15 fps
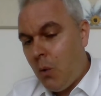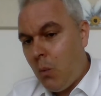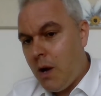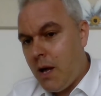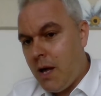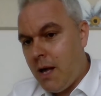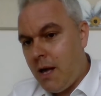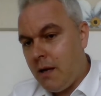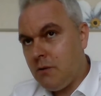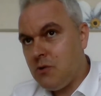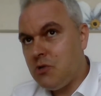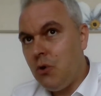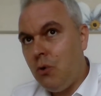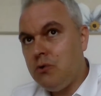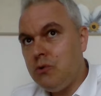where
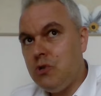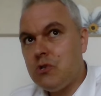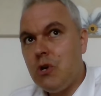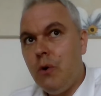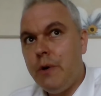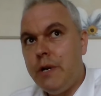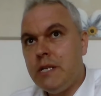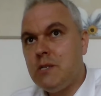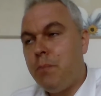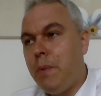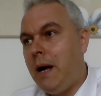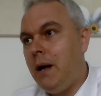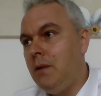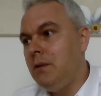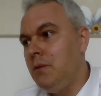soldiers going into
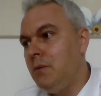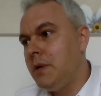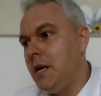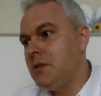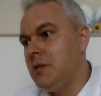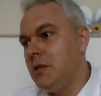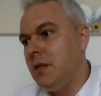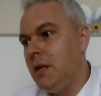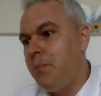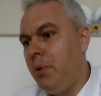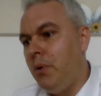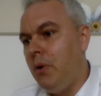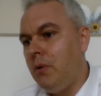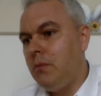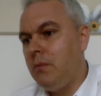battle would actually
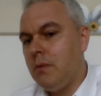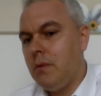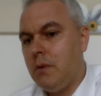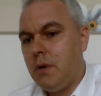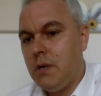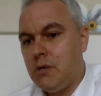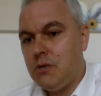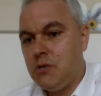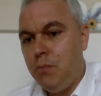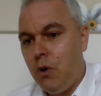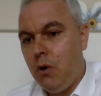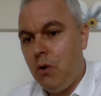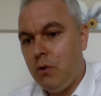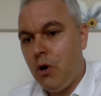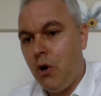put a
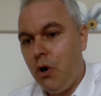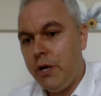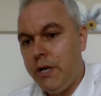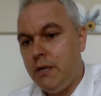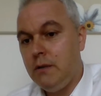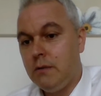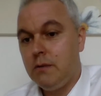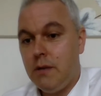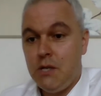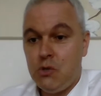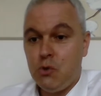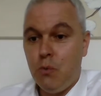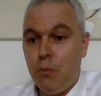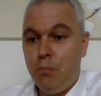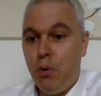small coin
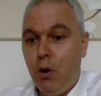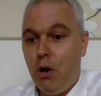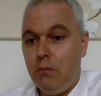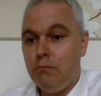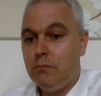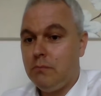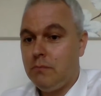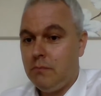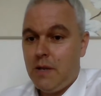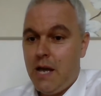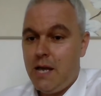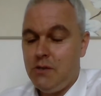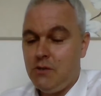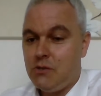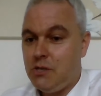into a pot,
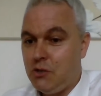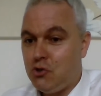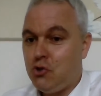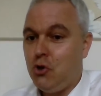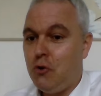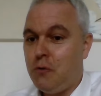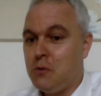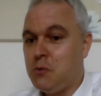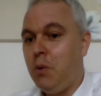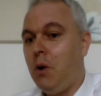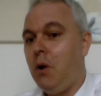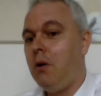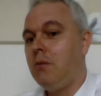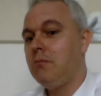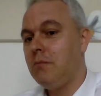hence insurance
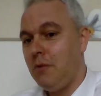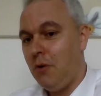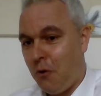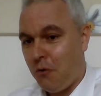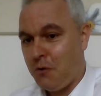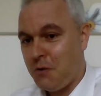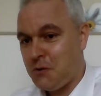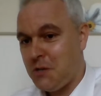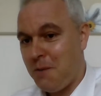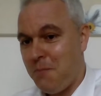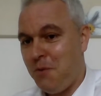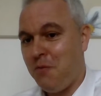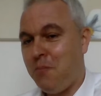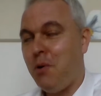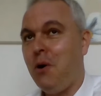pot or other
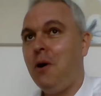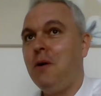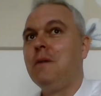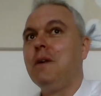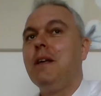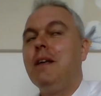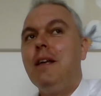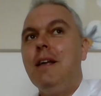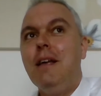type of pot.